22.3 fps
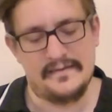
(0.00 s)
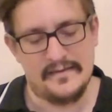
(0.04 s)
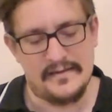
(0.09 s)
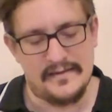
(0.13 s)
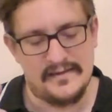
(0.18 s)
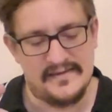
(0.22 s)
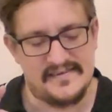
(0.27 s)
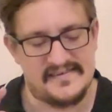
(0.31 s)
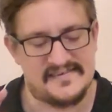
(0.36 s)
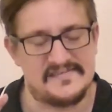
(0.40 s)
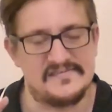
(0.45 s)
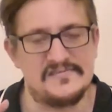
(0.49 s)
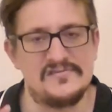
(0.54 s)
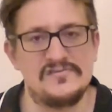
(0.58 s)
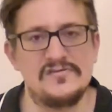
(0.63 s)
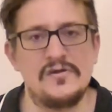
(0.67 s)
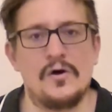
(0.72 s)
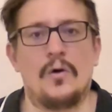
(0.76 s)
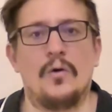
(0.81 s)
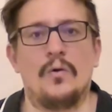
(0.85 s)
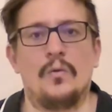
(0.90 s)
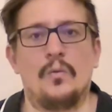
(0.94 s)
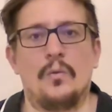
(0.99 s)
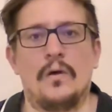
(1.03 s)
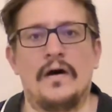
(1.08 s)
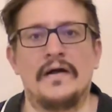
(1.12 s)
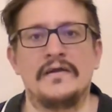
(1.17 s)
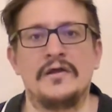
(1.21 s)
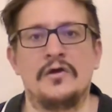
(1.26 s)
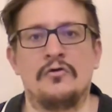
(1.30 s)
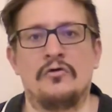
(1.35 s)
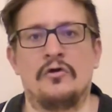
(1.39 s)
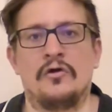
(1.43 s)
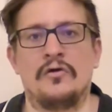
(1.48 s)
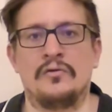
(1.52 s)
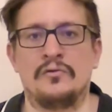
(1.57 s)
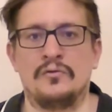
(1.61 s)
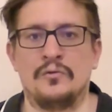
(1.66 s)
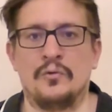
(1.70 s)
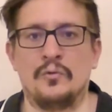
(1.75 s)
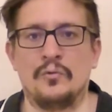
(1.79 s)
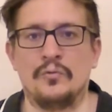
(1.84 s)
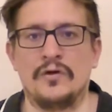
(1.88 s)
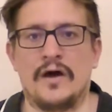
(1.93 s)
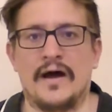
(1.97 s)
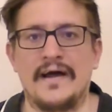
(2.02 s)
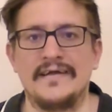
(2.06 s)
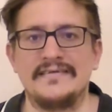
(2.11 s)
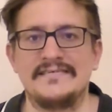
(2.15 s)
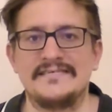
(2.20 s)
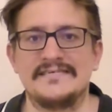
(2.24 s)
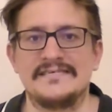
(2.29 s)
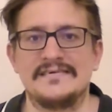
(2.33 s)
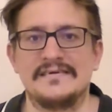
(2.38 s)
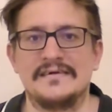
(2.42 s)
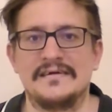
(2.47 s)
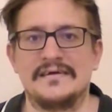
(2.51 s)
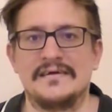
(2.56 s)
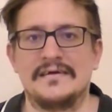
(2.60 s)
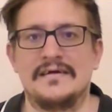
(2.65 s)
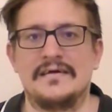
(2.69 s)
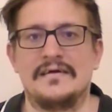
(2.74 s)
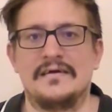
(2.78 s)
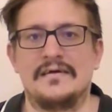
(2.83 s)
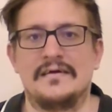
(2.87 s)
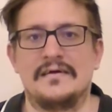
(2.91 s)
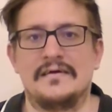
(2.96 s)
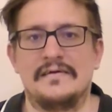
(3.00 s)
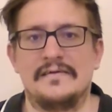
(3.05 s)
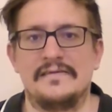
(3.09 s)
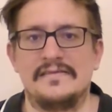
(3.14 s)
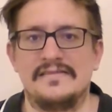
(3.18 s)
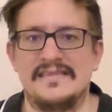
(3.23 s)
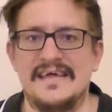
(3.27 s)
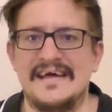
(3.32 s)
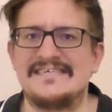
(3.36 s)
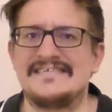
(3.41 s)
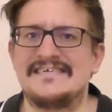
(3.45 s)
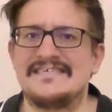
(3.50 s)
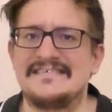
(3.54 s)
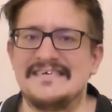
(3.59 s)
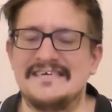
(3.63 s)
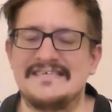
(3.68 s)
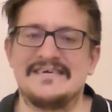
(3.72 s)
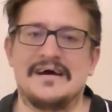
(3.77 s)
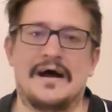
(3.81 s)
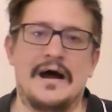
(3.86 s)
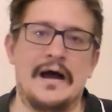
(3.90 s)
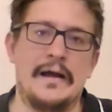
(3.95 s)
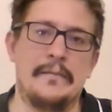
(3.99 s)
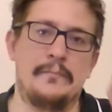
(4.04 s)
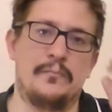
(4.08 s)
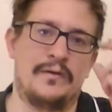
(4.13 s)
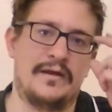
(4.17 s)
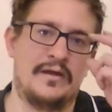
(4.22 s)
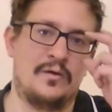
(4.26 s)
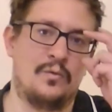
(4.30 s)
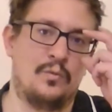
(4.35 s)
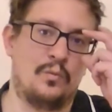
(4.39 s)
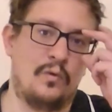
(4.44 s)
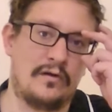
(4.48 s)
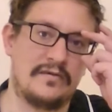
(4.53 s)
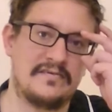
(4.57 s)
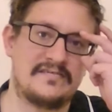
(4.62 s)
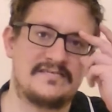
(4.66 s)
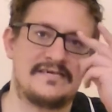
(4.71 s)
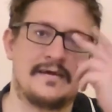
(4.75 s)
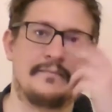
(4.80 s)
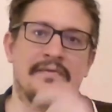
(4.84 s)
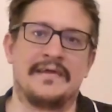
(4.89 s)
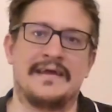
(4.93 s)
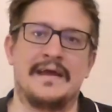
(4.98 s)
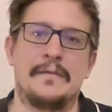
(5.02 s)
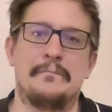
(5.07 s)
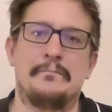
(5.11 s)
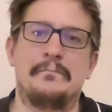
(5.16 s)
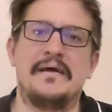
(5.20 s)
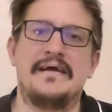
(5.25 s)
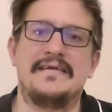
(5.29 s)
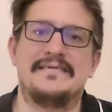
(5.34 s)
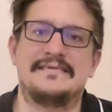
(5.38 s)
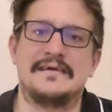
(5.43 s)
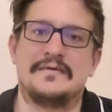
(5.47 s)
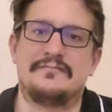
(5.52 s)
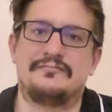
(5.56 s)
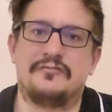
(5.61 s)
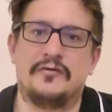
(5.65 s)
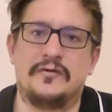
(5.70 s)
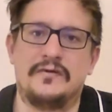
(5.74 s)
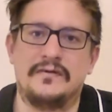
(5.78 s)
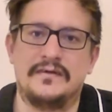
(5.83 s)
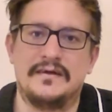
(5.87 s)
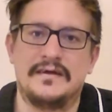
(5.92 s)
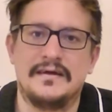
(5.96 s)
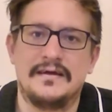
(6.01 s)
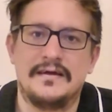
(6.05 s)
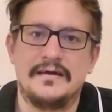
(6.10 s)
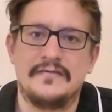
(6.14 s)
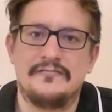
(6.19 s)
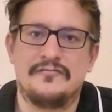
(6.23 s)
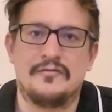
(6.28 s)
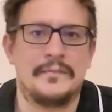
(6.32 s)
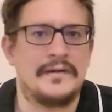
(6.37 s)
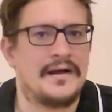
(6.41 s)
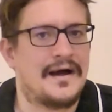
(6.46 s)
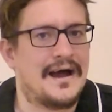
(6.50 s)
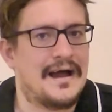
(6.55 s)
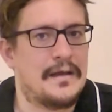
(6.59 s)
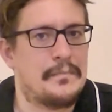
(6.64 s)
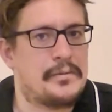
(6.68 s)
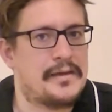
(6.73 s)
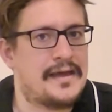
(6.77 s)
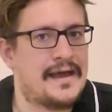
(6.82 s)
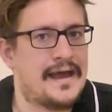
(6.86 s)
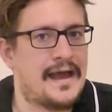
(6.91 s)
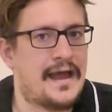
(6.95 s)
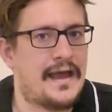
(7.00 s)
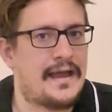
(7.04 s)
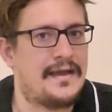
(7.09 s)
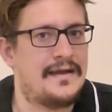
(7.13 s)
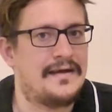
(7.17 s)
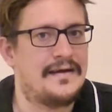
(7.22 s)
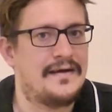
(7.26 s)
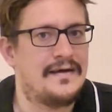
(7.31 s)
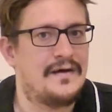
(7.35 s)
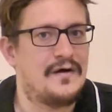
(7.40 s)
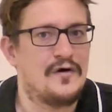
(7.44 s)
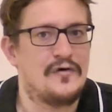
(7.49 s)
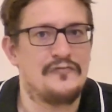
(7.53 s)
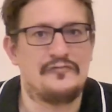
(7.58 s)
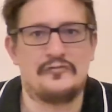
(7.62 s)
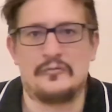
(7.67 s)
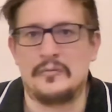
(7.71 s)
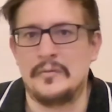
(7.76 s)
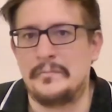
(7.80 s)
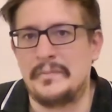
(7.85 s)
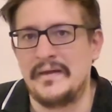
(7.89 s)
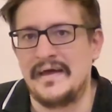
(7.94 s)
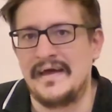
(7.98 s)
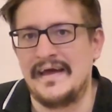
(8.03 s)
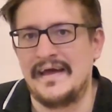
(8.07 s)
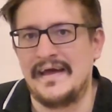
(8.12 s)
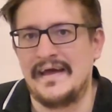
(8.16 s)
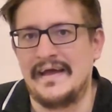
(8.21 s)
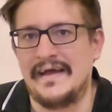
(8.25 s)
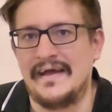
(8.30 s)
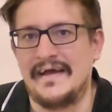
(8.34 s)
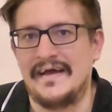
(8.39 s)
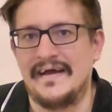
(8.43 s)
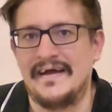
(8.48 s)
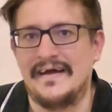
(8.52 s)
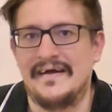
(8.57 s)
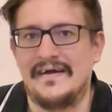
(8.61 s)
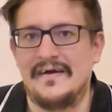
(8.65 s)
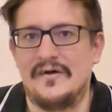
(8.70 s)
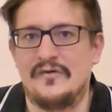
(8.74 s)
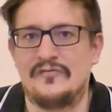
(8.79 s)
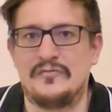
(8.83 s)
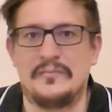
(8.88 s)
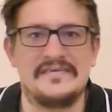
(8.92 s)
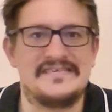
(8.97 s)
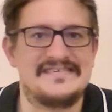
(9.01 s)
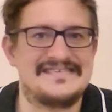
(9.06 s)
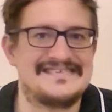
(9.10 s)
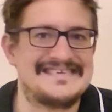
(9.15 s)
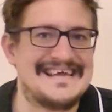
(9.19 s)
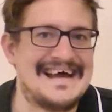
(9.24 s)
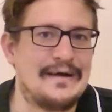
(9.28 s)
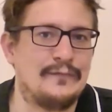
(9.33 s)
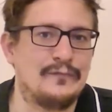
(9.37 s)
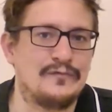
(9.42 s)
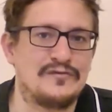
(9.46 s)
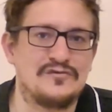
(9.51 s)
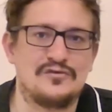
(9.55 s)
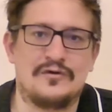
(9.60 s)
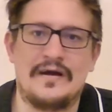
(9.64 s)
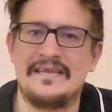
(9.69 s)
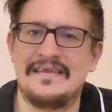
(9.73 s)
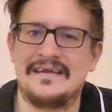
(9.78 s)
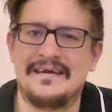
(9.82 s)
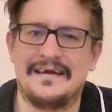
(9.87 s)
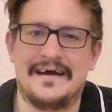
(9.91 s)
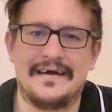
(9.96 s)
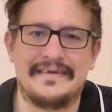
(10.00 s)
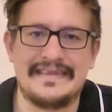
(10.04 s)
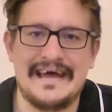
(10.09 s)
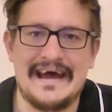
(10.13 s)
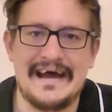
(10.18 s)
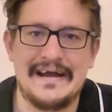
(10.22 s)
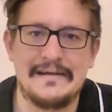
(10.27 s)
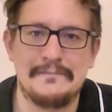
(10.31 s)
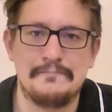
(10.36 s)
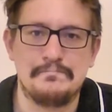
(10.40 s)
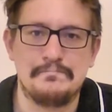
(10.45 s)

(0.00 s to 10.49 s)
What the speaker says: This is not one you're on all night. This is a time when you want something a bit different from an IPA, or from a beer, or from a stout, or anything like that.